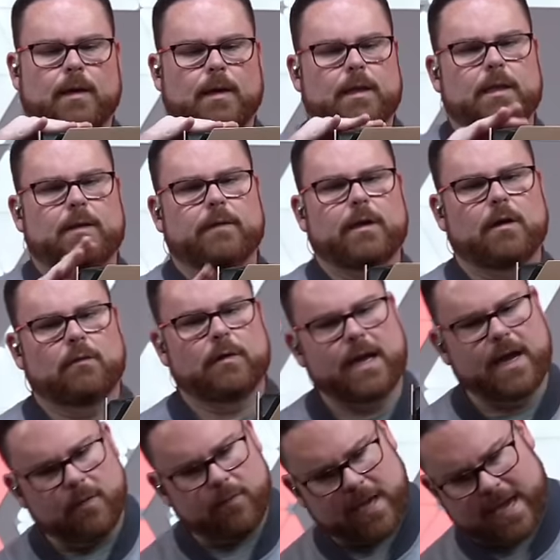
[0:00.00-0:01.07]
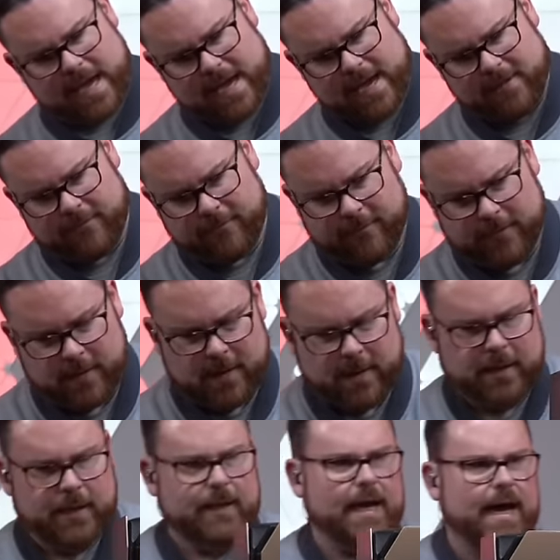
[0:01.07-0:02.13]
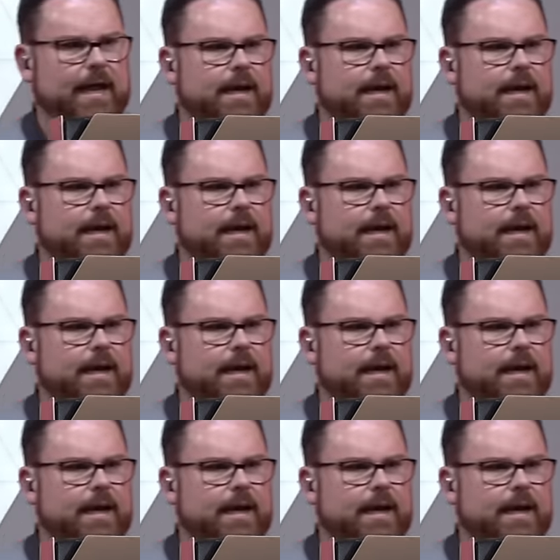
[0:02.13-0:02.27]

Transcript: there we go. Now we have, that